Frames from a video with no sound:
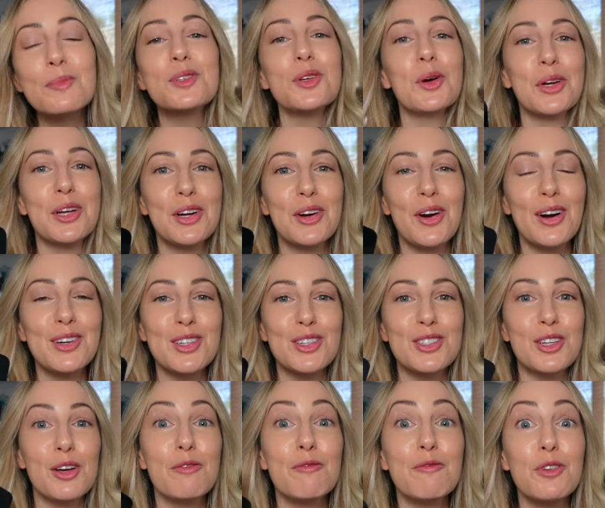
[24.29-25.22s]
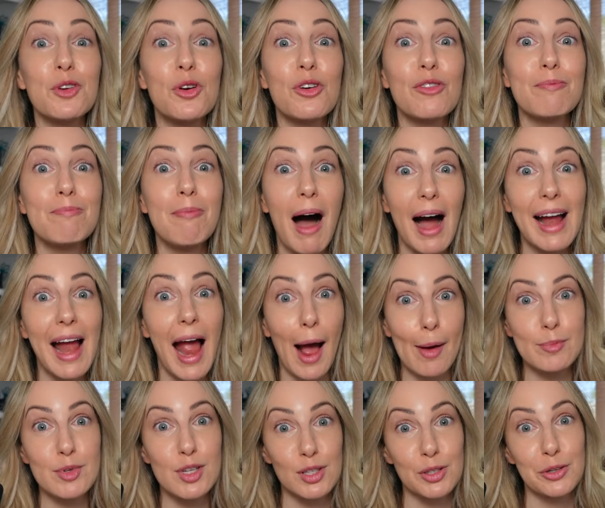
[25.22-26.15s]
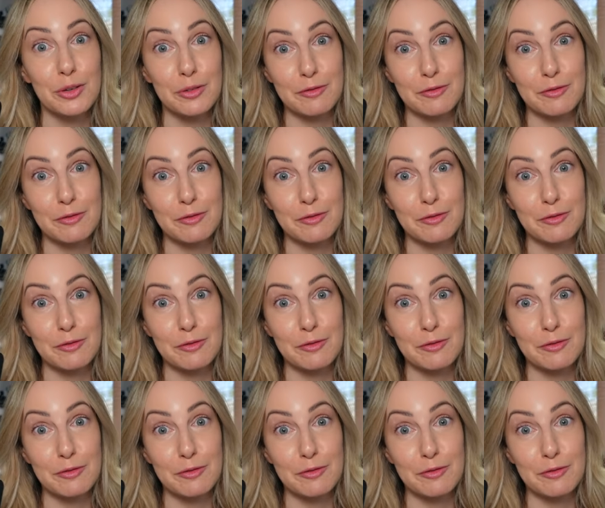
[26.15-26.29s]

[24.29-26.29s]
So here are just a few of my absolute